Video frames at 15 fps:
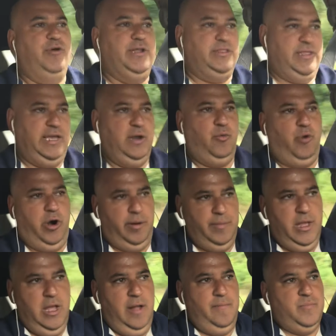thing where
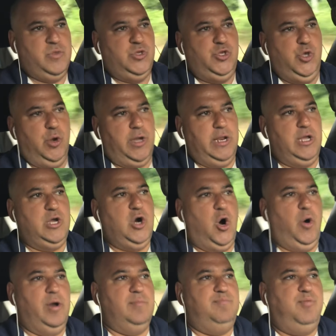you can
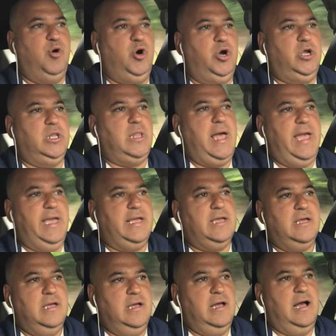go and put like
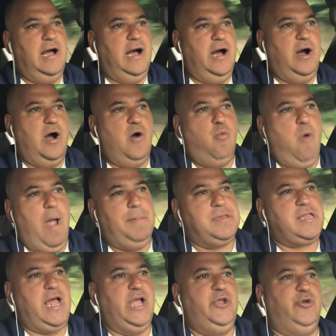a
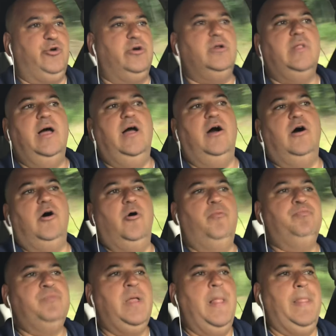website URL,
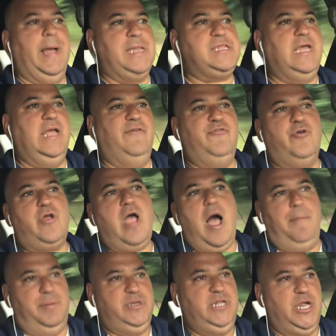like say of your
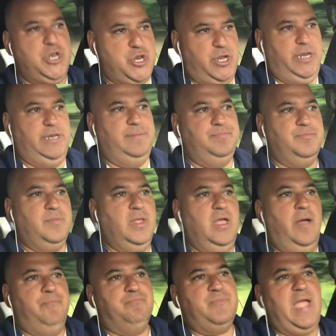competition,
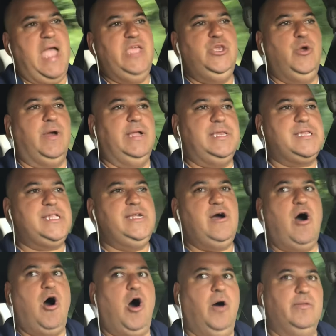and you can see
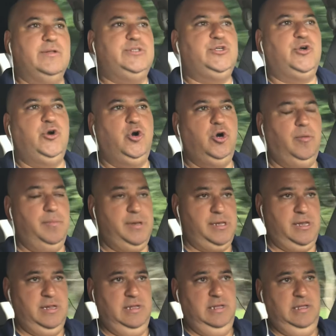all the
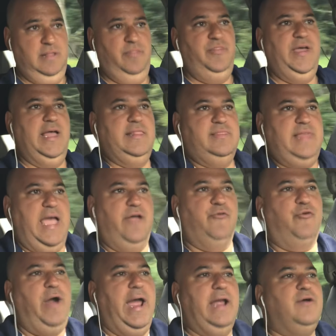terms that they
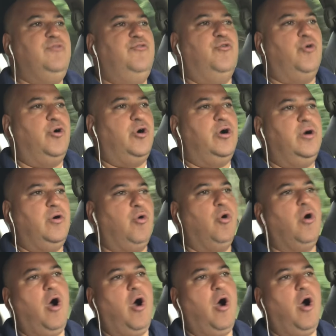rank for, or